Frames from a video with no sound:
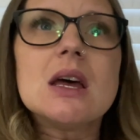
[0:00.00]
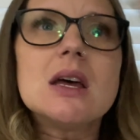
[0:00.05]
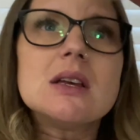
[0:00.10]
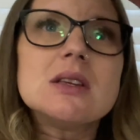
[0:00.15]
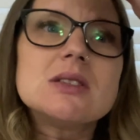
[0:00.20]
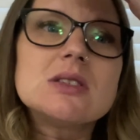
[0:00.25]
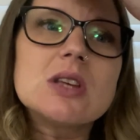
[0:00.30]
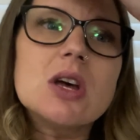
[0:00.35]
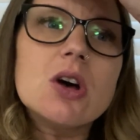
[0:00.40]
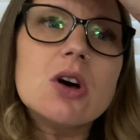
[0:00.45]

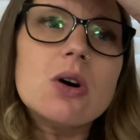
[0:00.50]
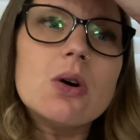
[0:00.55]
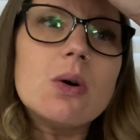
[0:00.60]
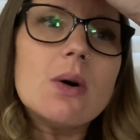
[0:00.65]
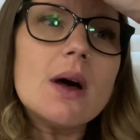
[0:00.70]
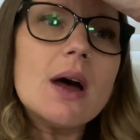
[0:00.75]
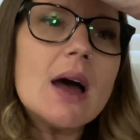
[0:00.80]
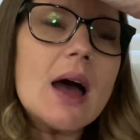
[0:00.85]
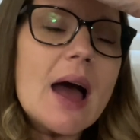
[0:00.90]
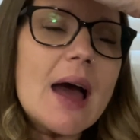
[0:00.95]

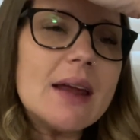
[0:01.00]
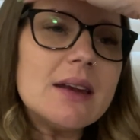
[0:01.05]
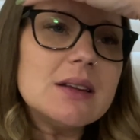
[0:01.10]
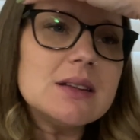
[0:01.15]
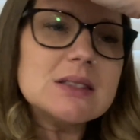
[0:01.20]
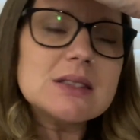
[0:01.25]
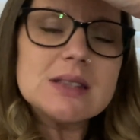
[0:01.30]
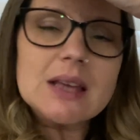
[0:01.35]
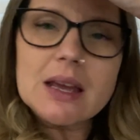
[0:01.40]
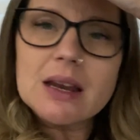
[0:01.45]
So I
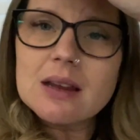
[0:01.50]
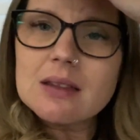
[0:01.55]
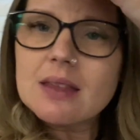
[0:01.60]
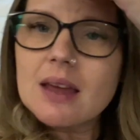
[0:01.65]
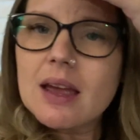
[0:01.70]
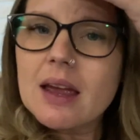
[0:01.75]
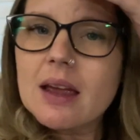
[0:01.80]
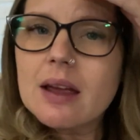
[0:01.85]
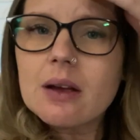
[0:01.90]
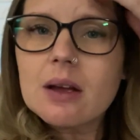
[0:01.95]
didn't say
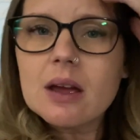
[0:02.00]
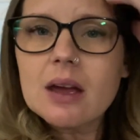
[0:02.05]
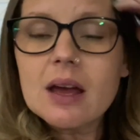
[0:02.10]
anything.